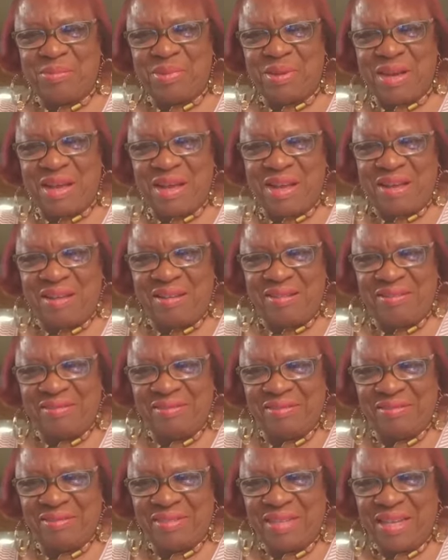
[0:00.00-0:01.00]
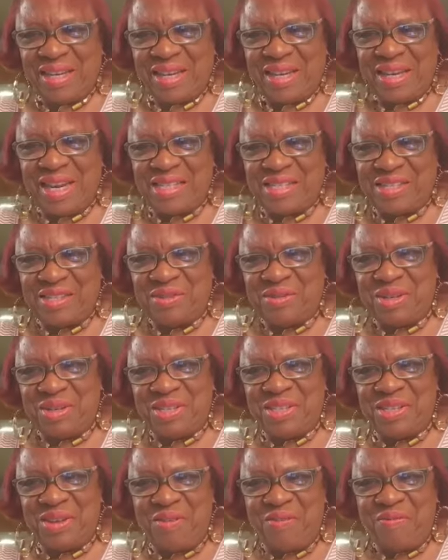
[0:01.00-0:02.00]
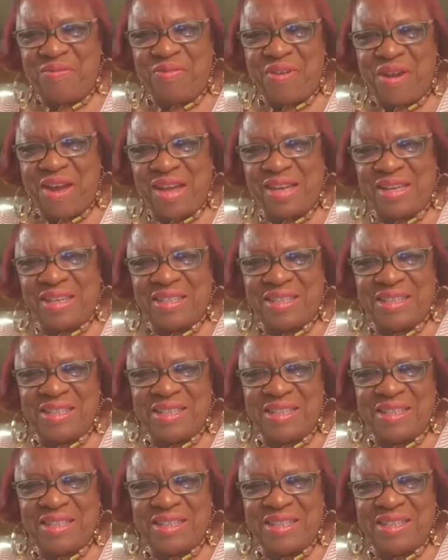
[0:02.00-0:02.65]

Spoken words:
but let's do this on Friday.